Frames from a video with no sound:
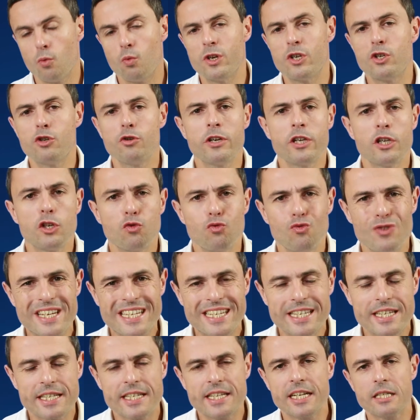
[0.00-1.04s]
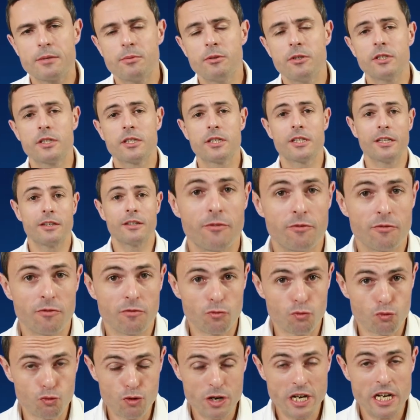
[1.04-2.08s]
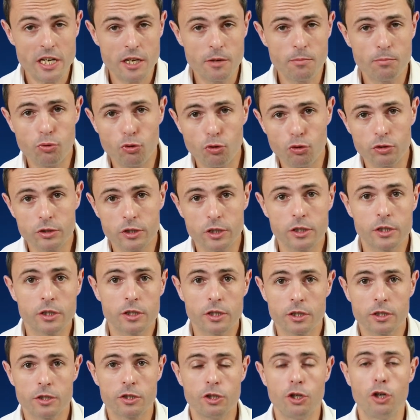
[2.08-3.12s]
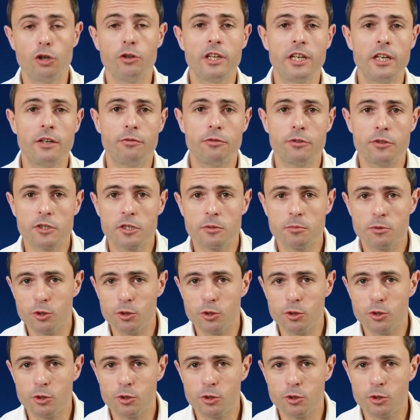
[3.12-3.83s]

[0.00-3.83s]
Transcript: When doing your risk assessments, really important to know the difference